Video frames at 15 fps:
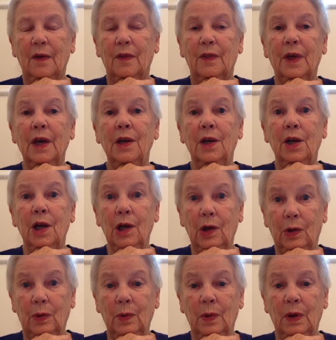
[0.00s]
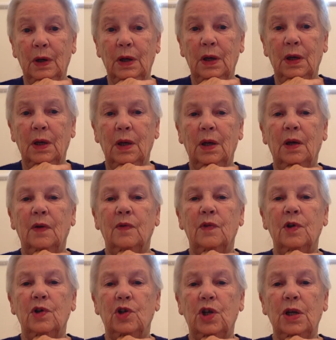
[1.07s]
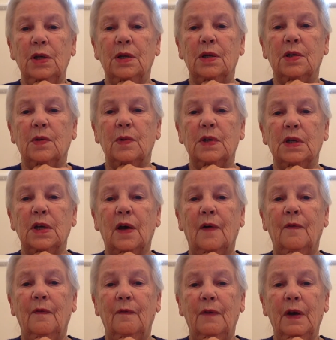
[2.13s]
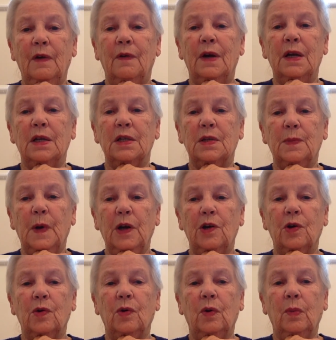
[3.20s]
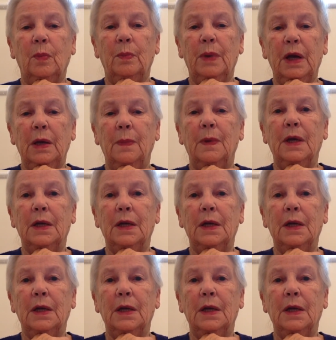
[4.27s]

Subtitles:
They knew that Jesus was a very special baby